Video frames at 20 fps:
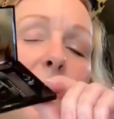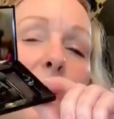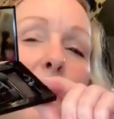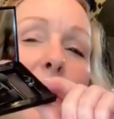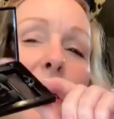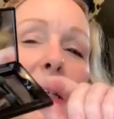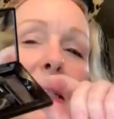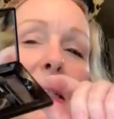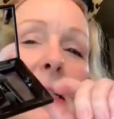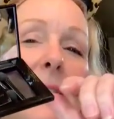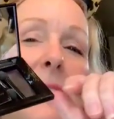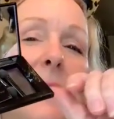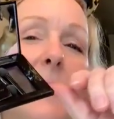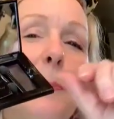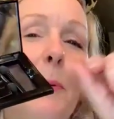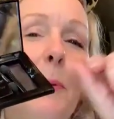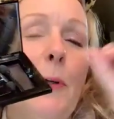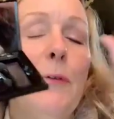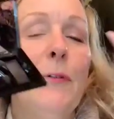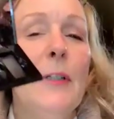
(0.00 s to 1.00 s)
one because it's the
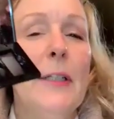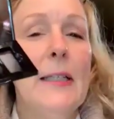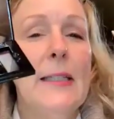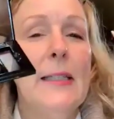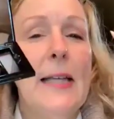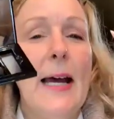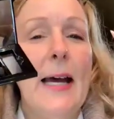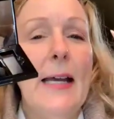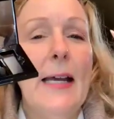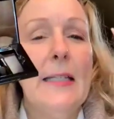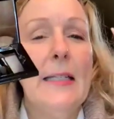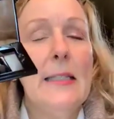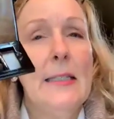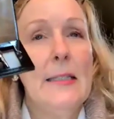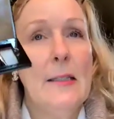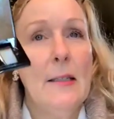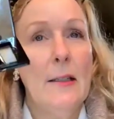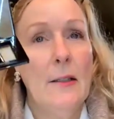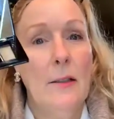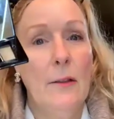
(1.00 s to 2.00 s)
perfect
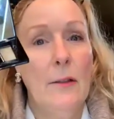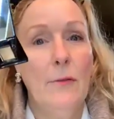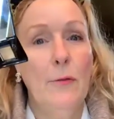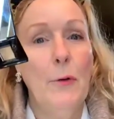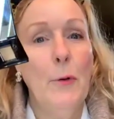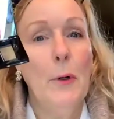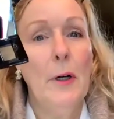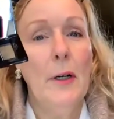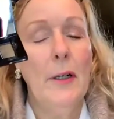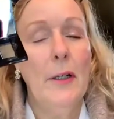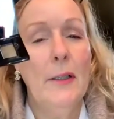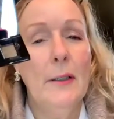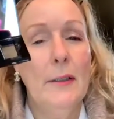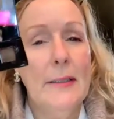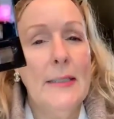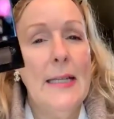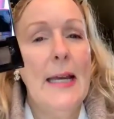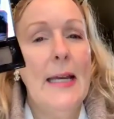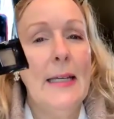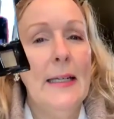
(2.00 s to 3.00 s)
size for
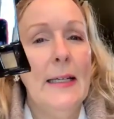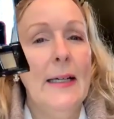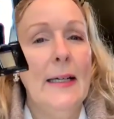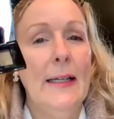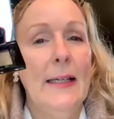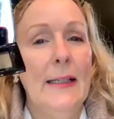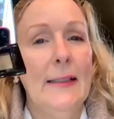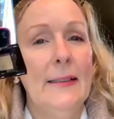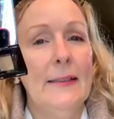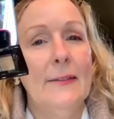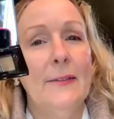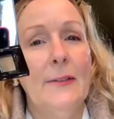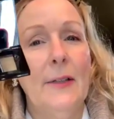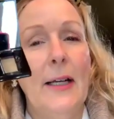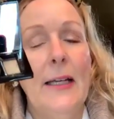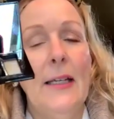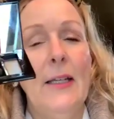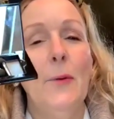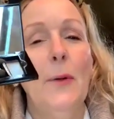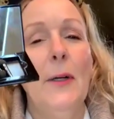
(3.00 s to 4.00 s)
date night,
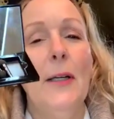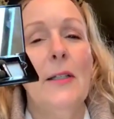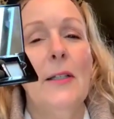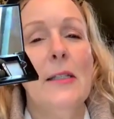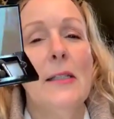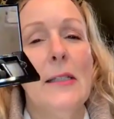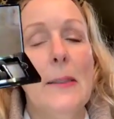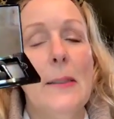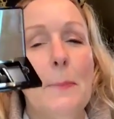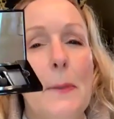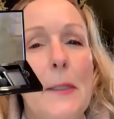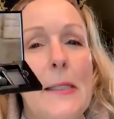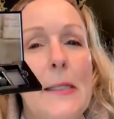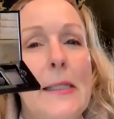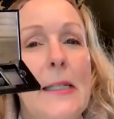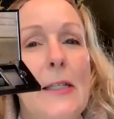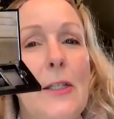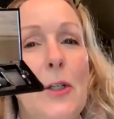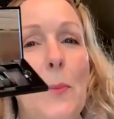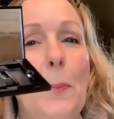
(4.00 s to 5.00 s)
right? You want to slip
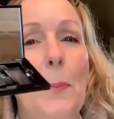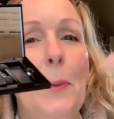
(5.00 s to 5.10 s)
this in your